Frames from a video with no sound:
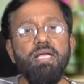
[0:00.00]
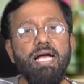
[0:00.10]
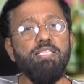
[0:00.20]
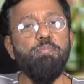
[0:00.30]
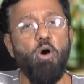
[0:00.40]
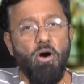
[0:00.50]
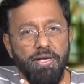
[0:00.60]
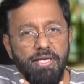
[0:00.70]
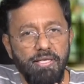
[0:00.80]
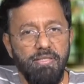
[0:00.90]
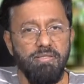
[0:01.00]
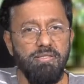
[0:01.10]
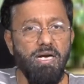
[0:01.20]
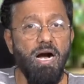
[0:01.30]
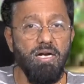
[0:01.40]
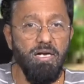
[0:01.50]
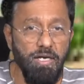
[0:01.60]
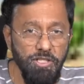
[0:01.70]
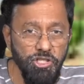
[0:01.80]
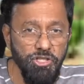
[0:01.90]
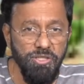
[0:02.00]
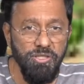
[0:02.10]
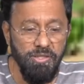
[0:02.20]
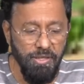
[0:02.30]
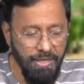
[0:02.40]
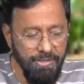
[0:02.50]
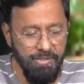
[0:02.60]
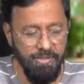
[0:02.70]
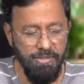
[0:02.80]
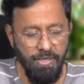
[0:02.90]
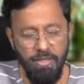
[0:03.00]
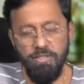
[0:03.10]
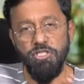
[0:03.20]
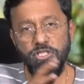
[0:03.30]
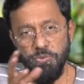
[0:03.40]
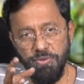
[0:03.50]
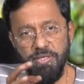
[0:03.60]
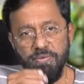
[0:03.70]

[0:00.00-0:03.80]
and the boy Akash is Nag Shaurya